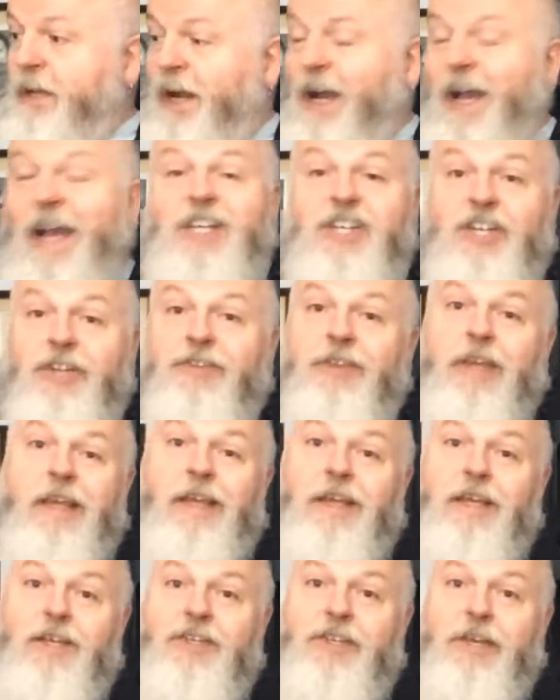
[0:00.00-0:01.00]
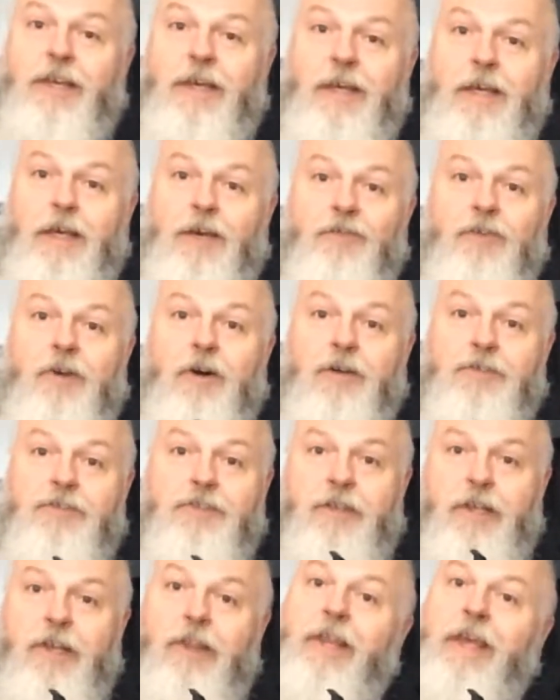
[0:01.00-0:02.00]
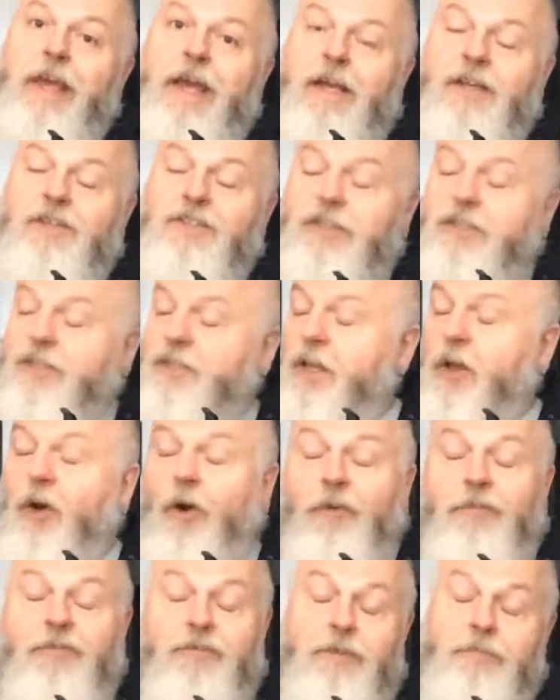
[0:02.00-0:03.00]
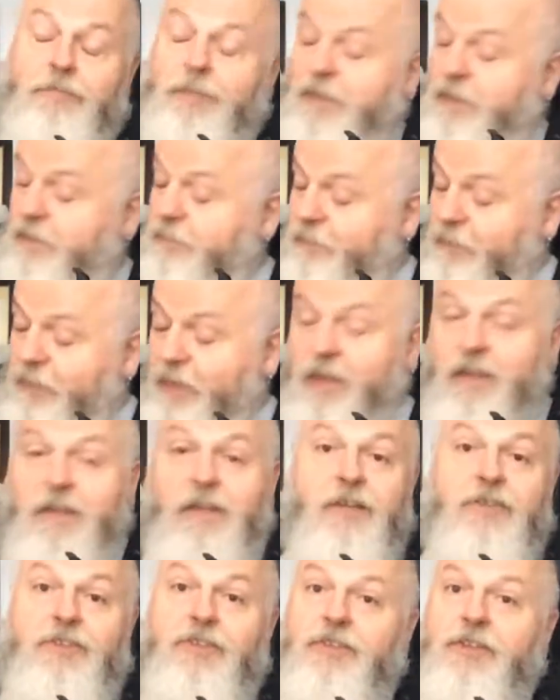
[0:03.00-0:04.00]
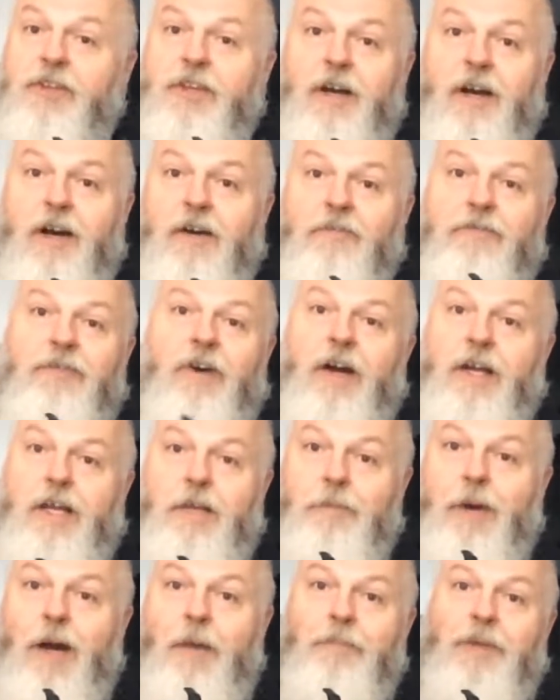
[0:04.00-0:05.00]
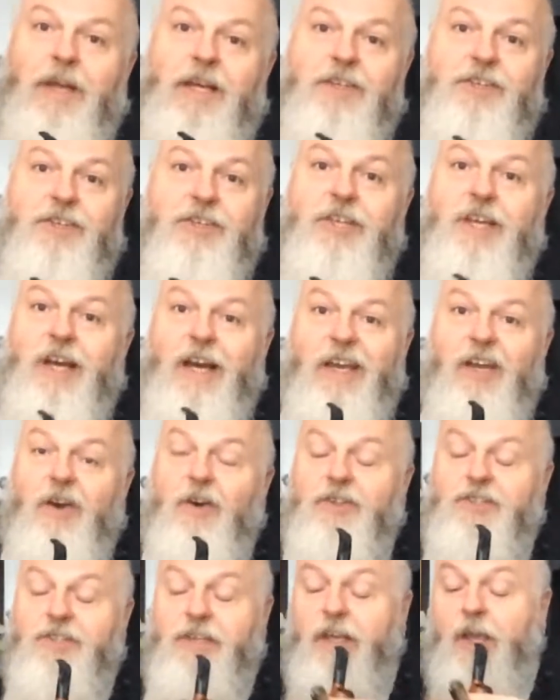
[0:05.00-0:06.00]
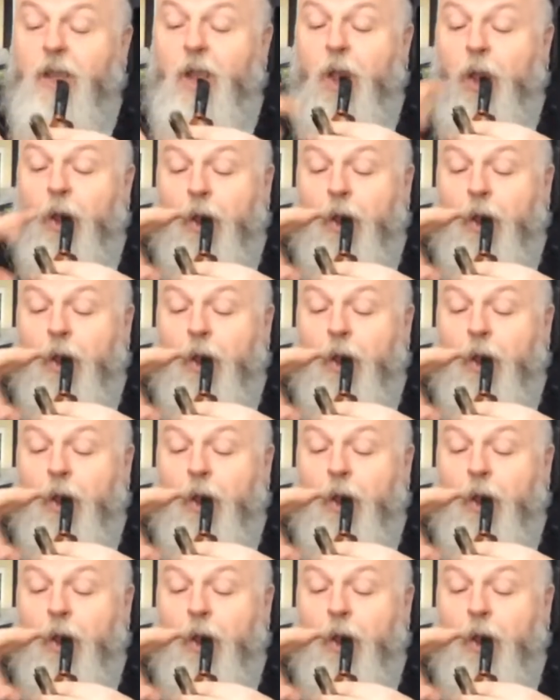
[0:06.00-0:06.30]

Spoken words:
I actually think it's here rather than the X's loft, but just can't find it. My place is chaotic.